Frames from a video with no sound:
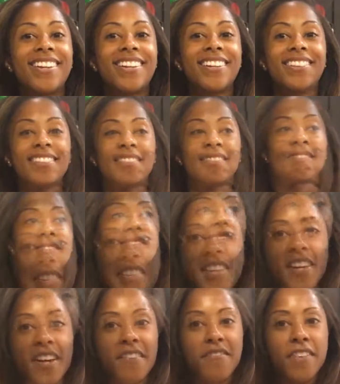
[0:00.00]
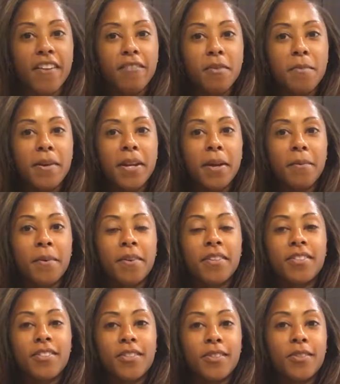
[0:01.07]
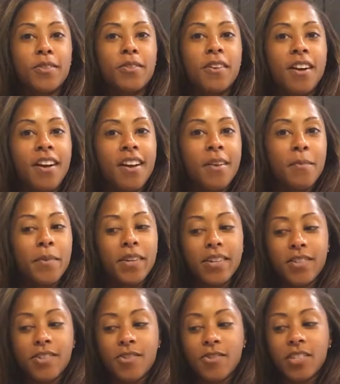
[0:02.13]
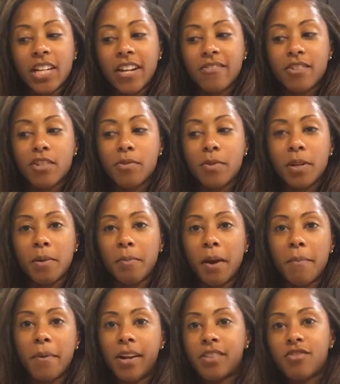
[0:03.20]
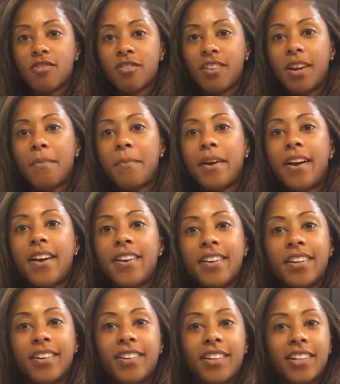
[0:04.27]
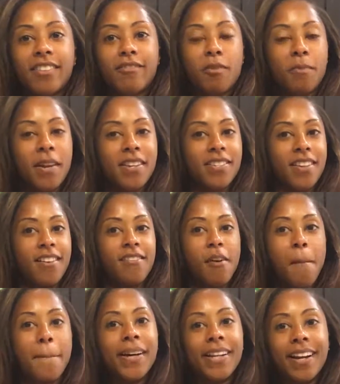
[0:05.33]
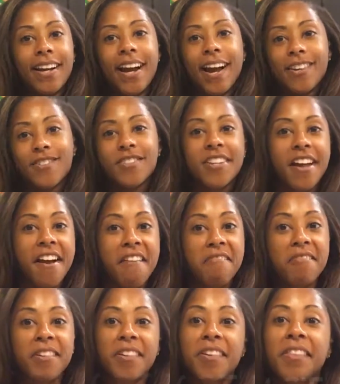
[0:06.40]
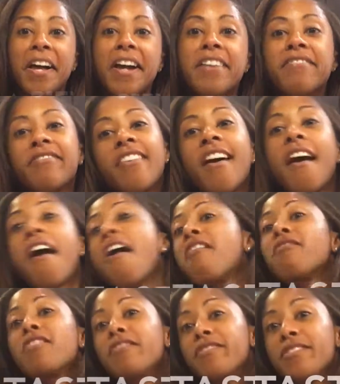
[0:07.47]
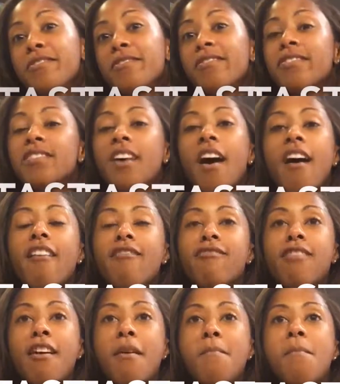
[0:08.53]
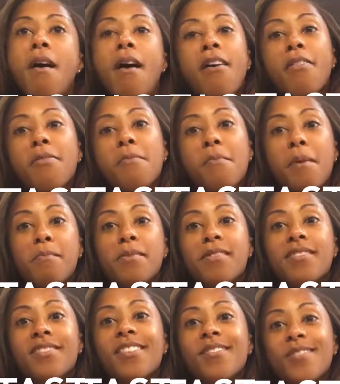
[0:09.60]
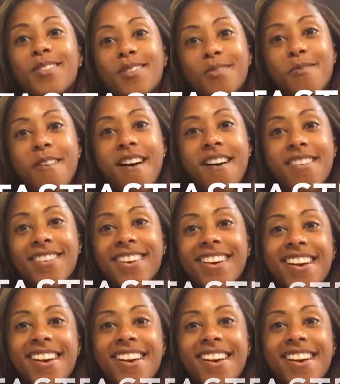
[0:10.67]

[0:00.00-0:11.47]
Yeah. Something that I've never been able to do, because usually I've just been in my bachelorette pad and cooking for myself, but I actually have real life reviews from the members of the squad.